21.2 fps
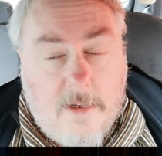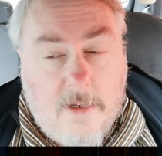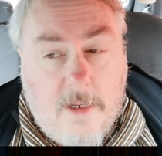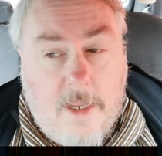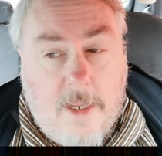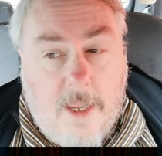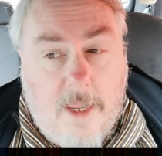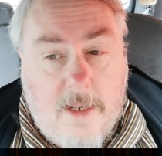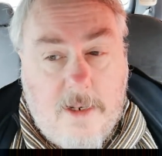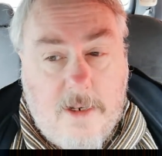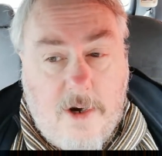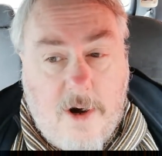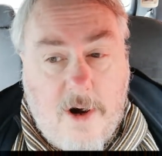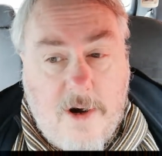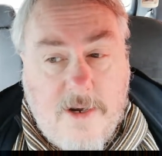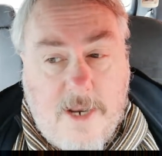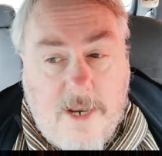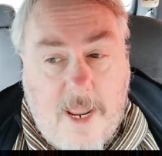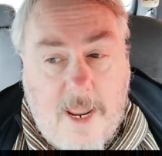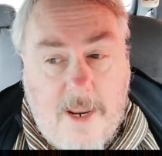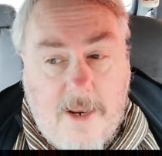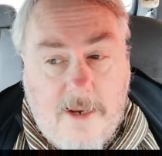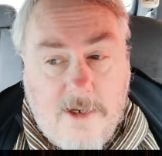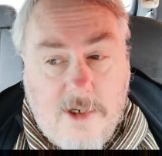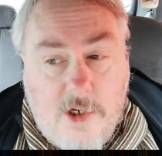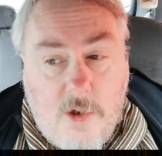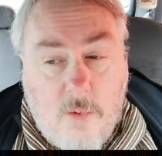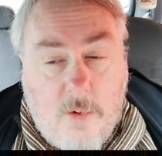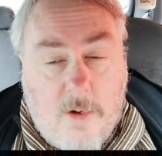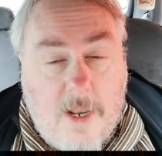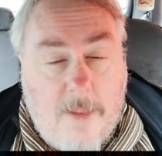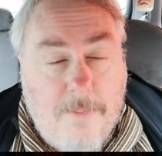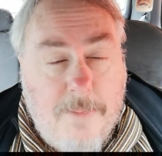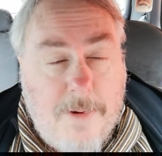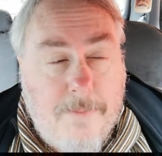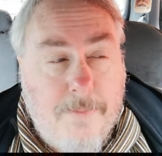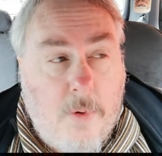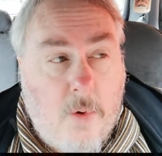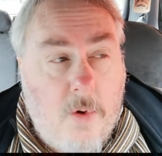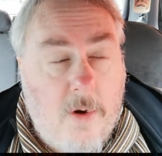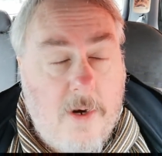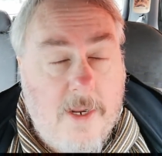Yeah, there are days you will
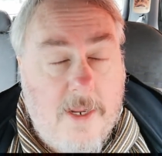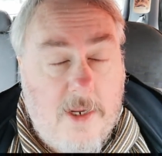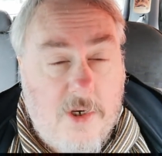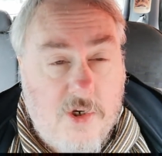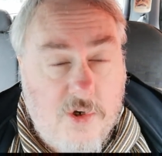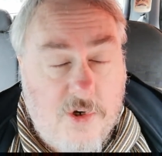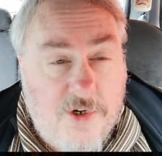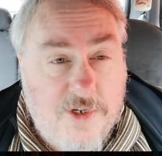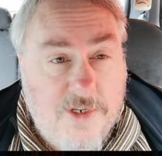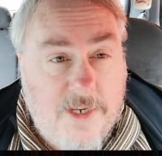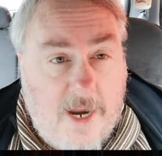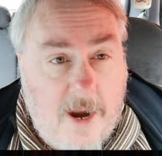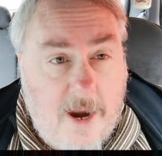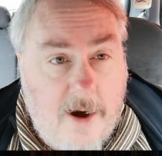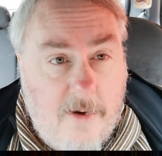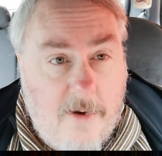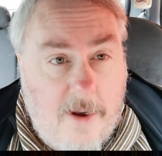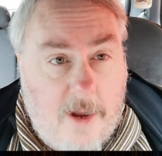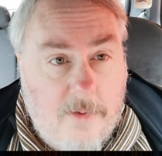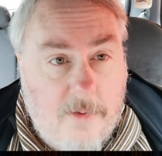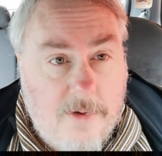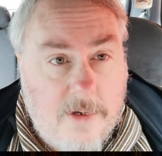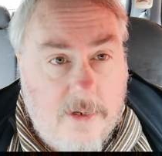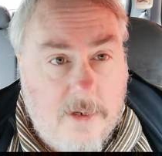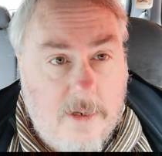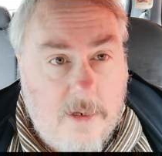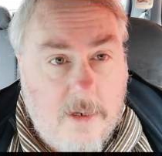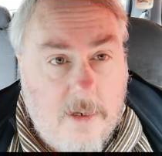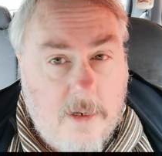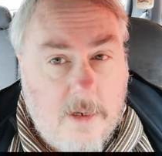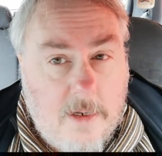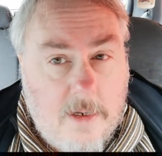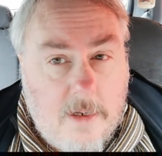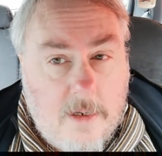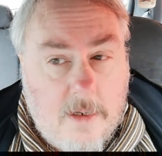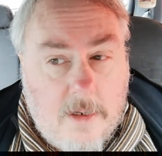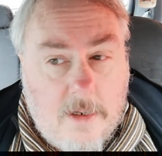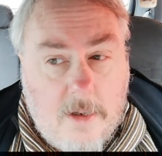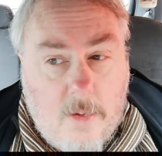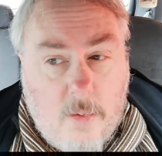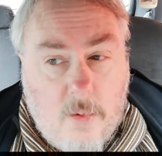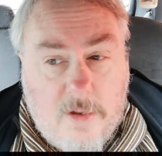be pulling each other's hair out.
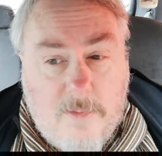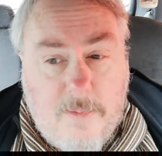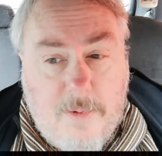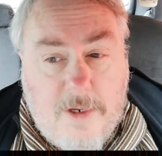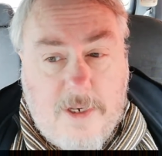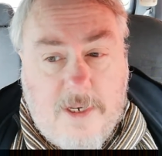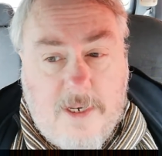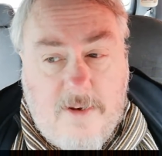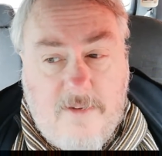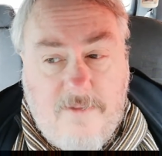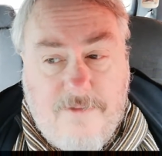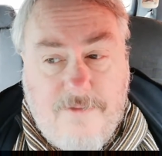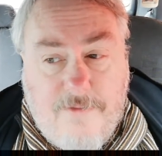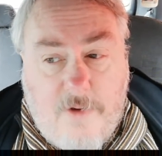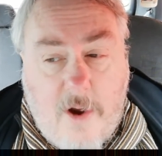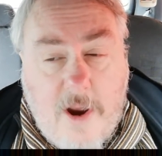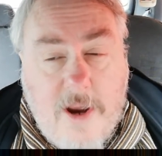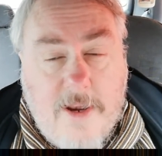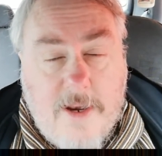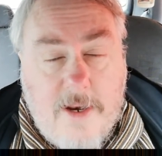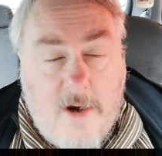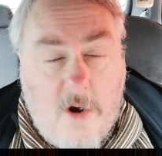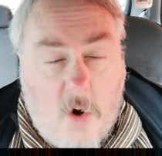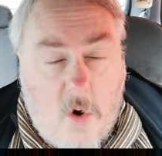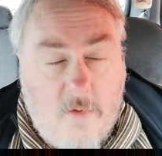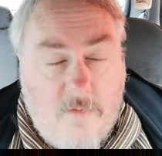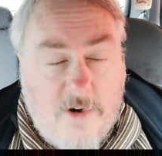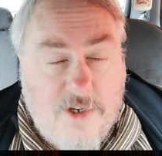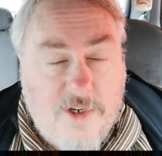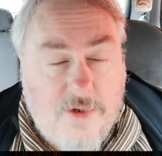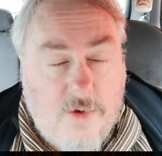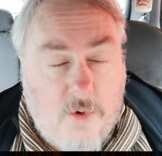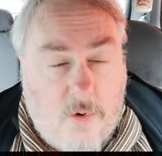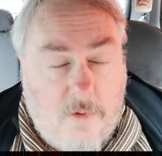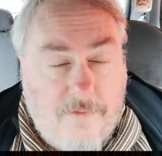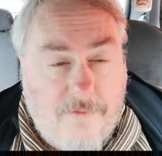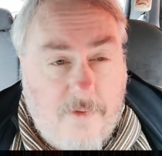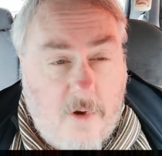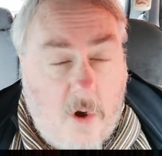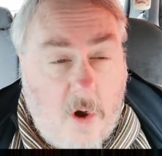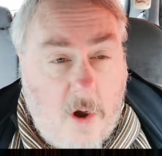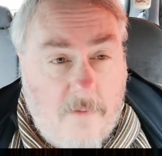You will be fighting over
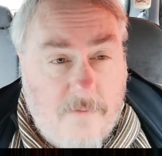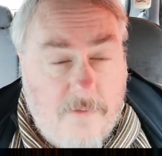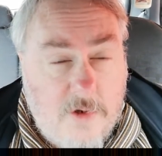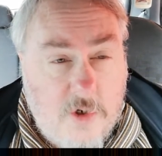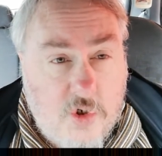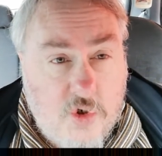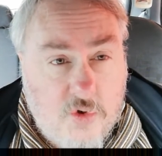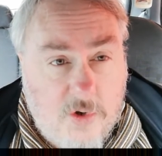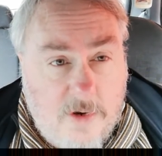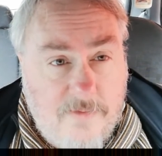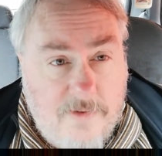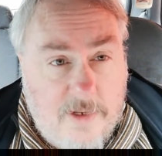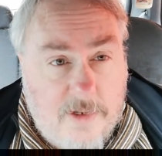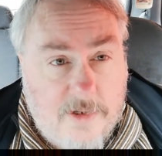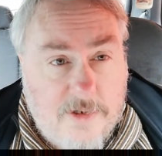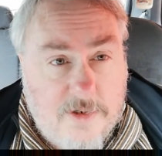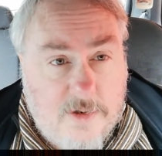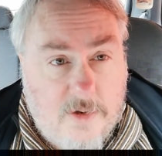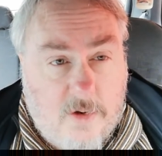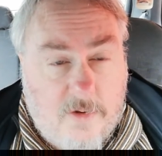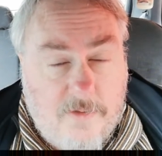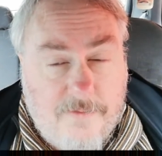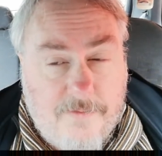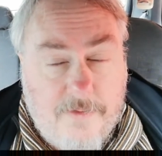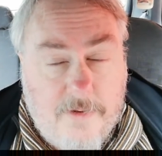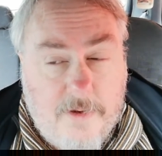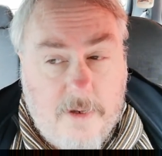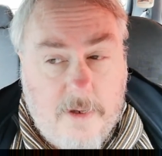stuff, often trivial stuff,